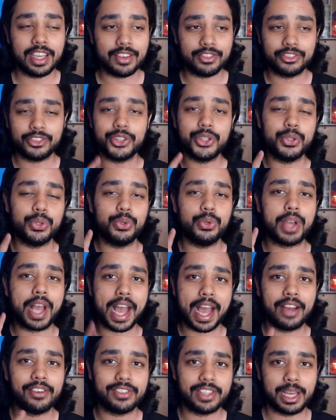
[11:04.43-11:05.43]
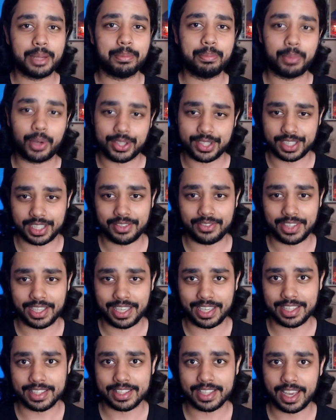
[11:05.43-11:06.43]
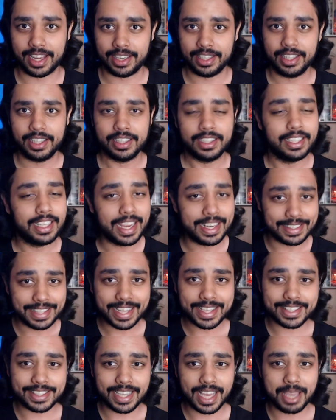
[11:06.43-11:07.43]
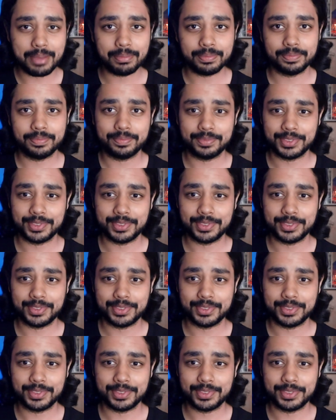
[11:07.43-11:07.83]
if you have that positivity inside. It takes time.